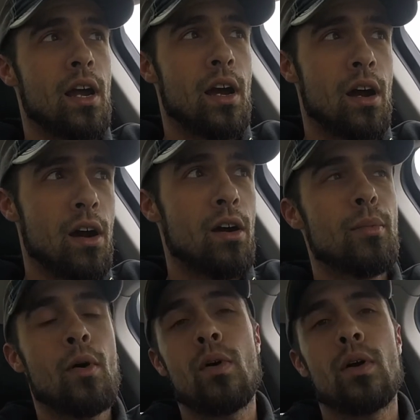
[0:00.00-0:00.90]
All
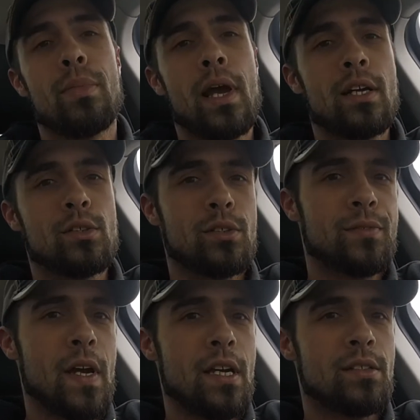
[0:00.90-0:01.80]
but one pass was
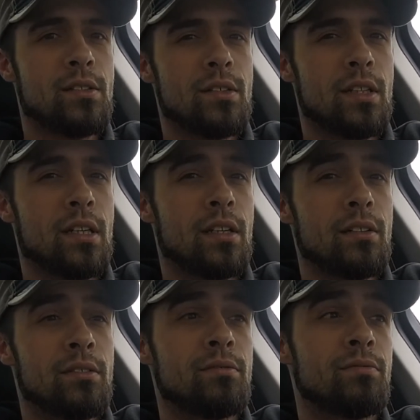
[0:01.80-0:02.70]
faster
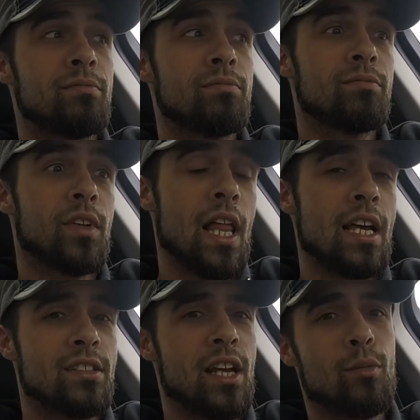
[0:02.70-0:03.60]
than the
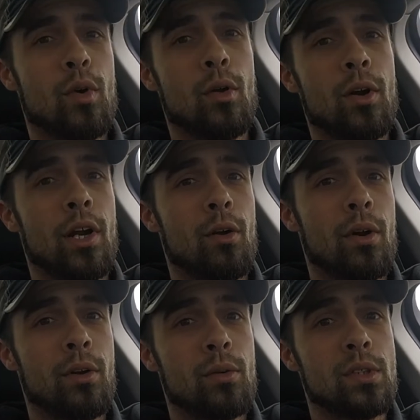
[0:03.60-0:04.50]
last time we were here
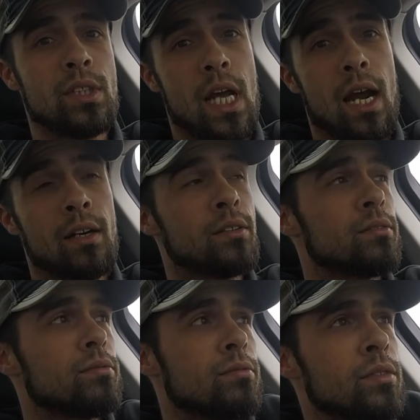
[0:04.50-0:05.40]
when it was stock.
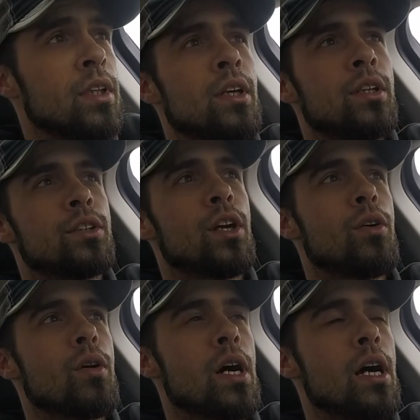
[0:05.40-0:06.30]
So
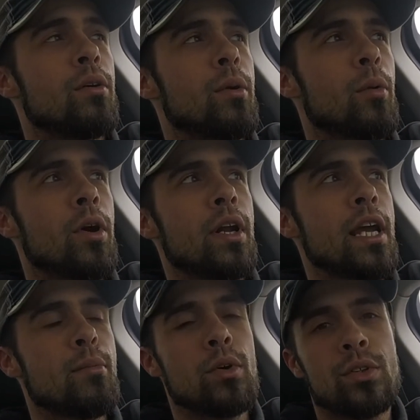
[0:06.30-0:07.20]
we weren't
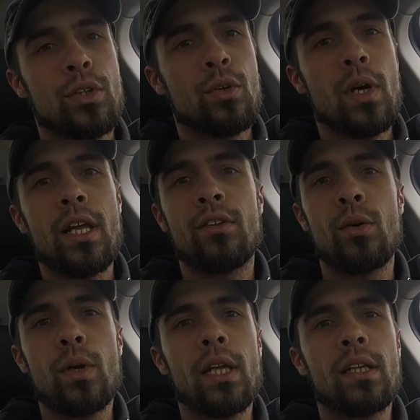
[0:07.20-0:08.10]
able to do any
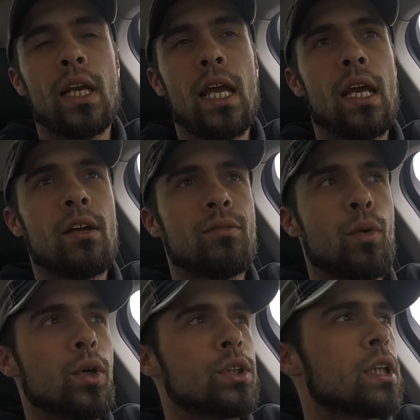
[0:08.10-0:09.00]
tuning today,
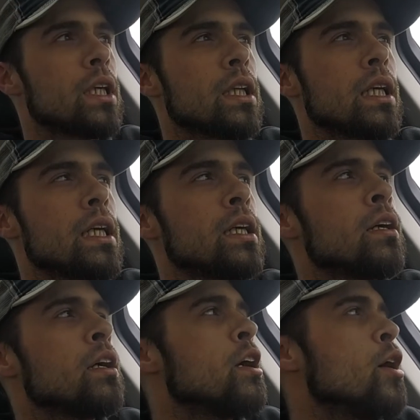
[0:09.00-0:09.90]
unfortunately,
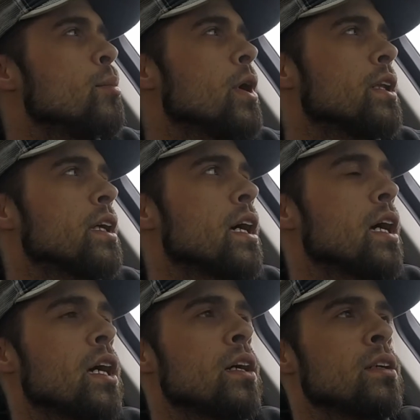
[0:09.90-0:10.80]
but
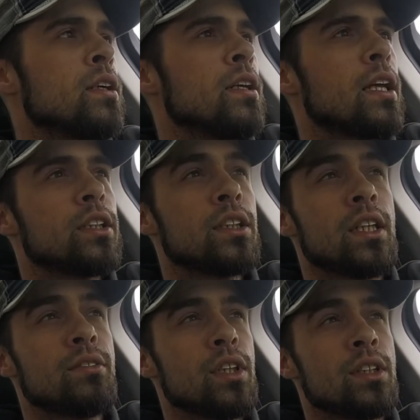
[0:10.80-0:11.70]
that just
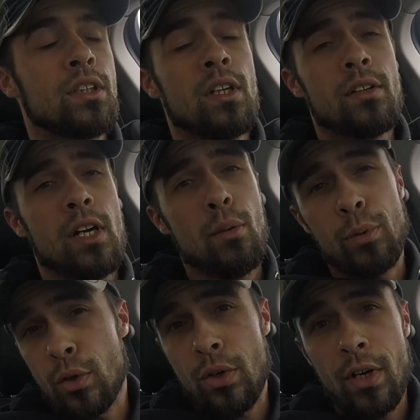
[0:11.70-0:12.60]
gives us another
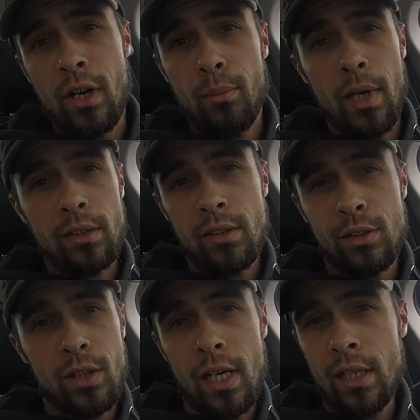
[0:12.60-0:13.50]
opportunity to come back to the
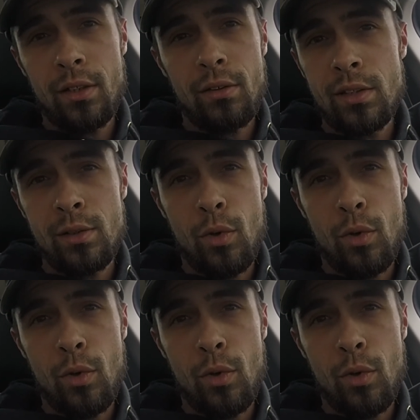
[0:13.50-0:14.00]
track and do it some